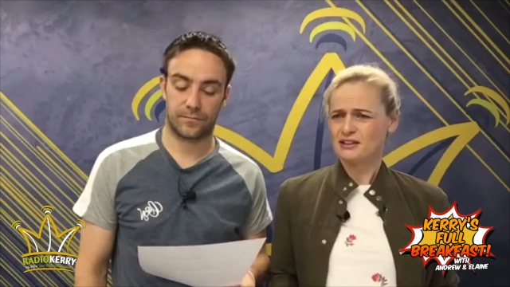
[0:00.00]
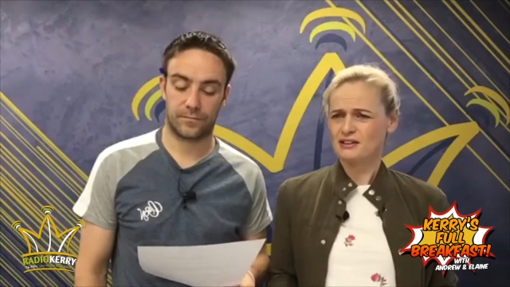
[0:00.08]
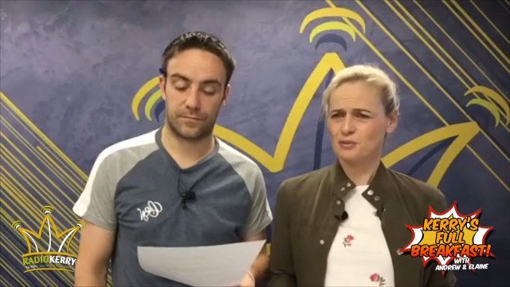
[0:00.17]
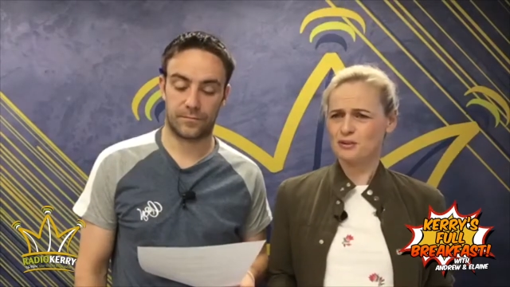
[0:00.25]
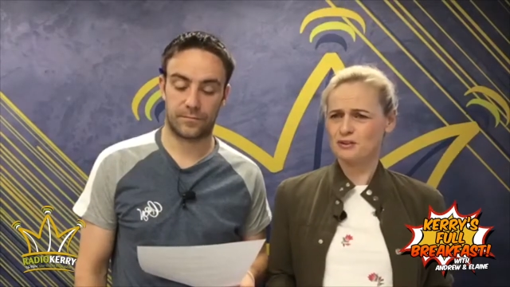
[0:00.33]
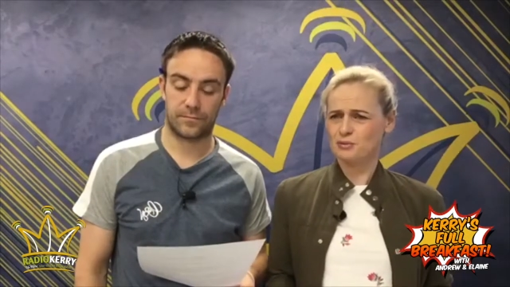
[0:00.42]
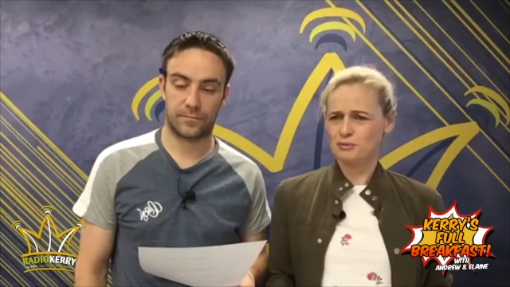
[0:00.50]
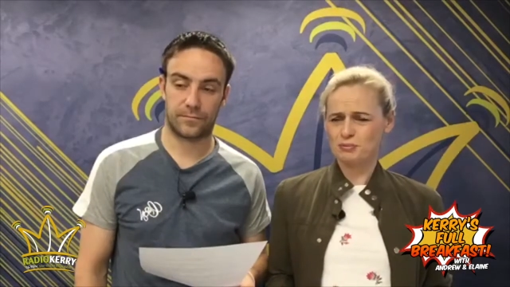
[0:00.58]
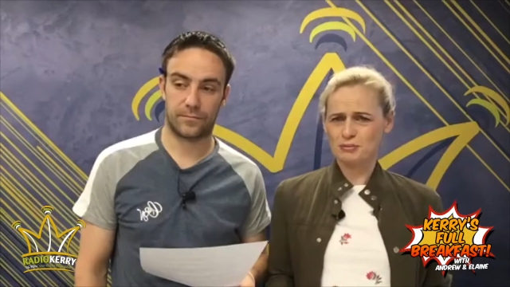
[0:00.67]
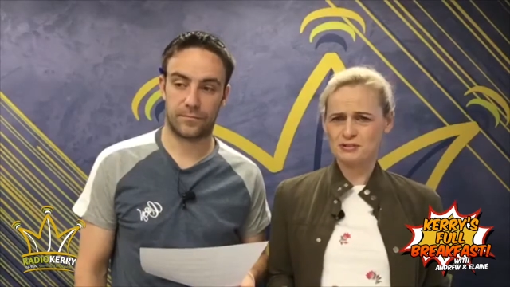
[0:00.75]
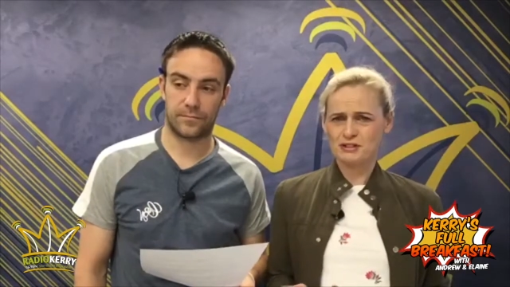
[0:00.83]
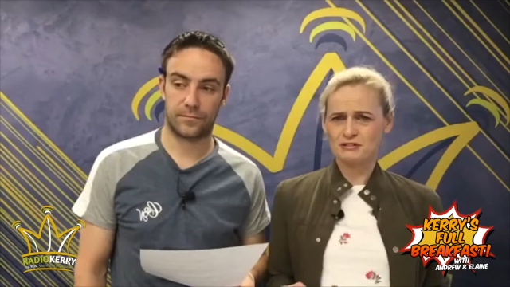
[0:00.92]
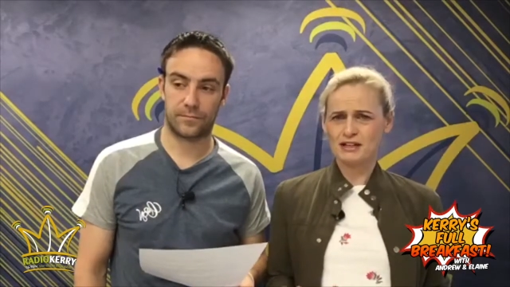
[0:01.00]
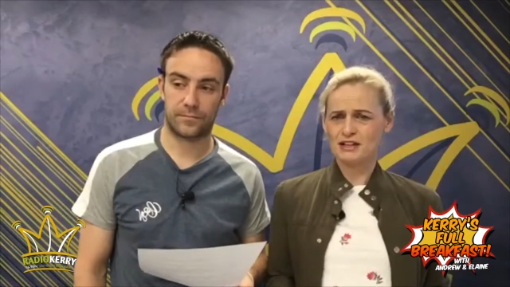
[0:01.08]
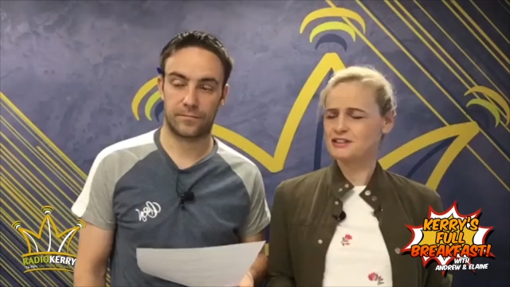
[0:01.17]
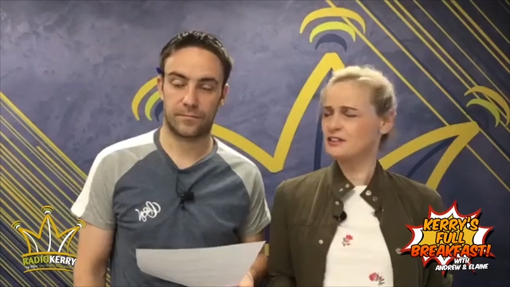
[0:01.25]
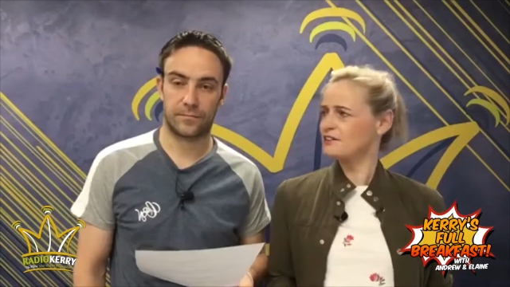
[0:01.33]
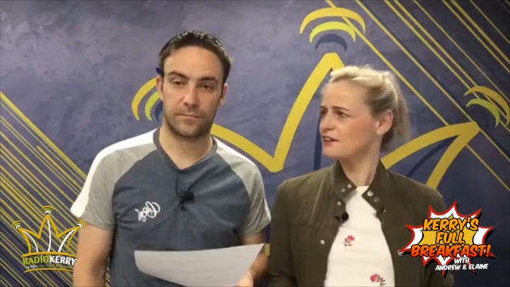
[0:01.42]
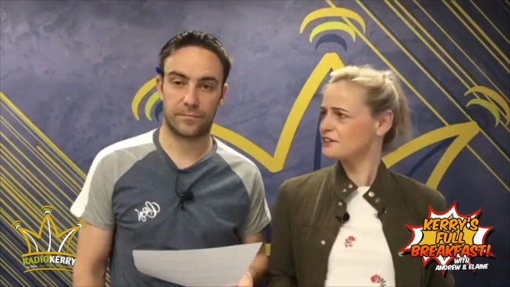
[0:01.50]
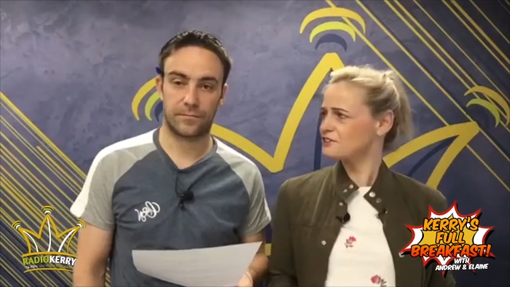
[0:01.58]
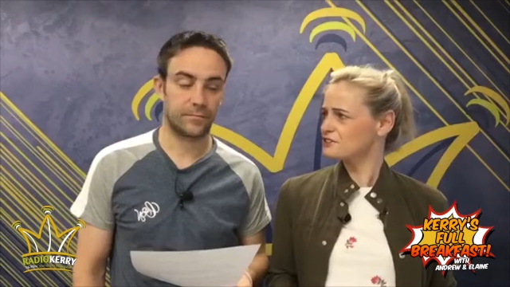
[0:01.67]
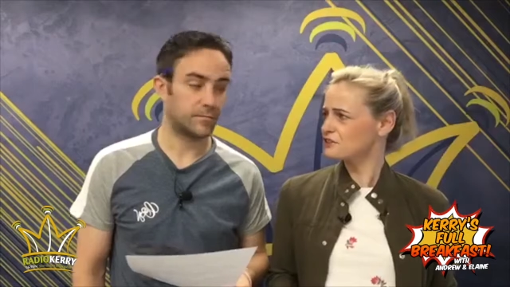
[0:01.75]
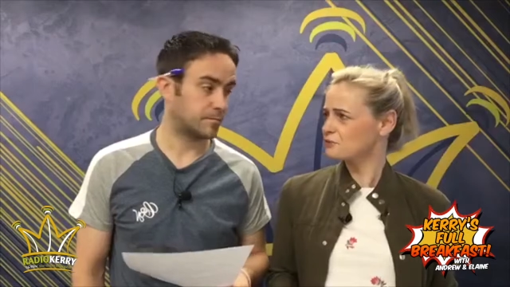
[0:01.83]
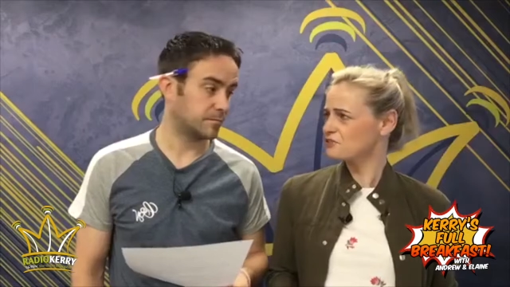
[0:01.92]
Speaker 1: when when people start reacting like that,
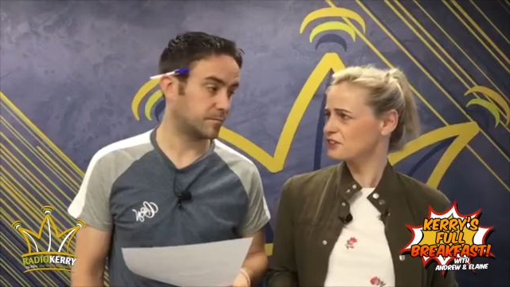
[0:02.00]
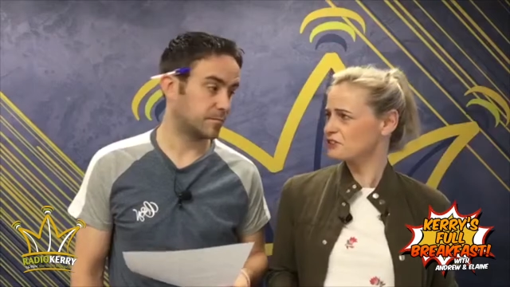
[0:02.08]
some of it